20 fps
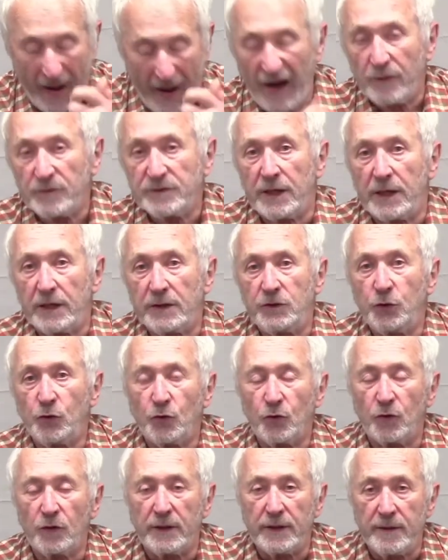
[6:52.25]
I was on a
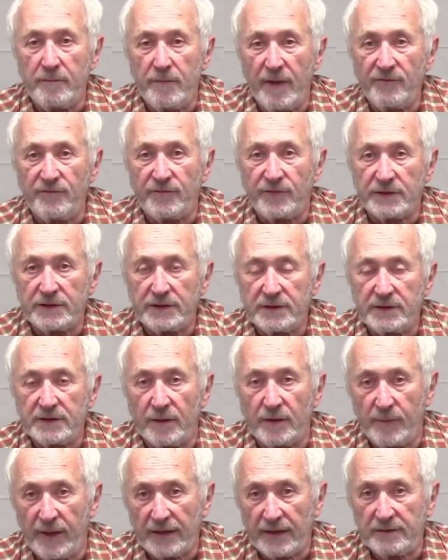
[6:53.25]
tour in Memphis
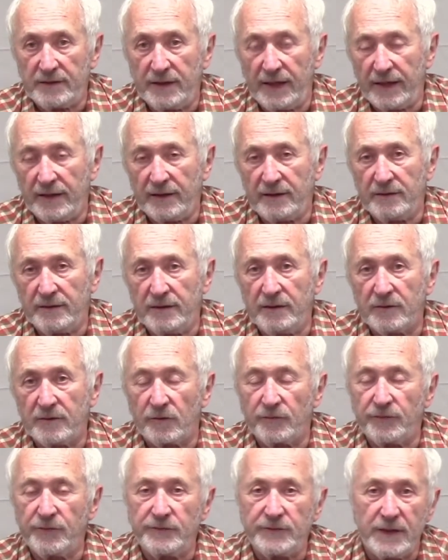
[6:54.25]
about 10 or
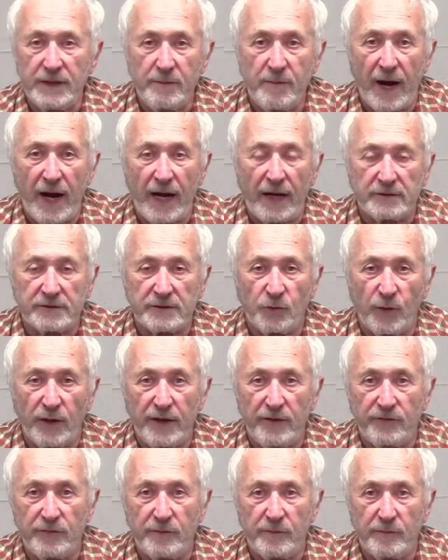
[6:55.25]
15 miles
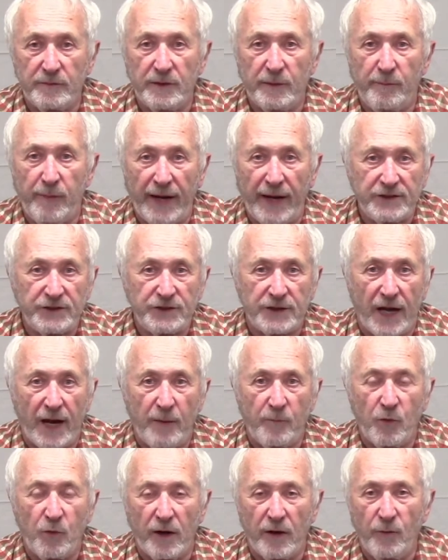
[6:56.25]
away from the bike
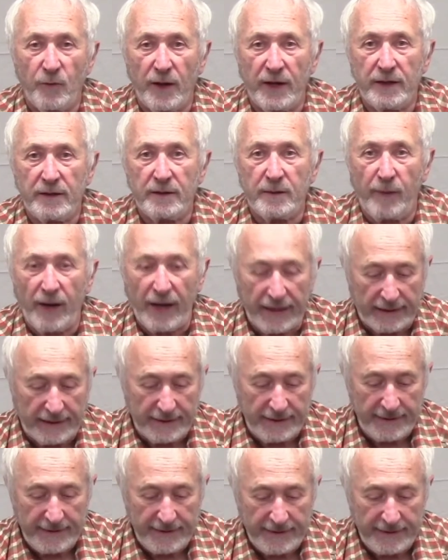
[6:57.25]
shop where I rented the bike.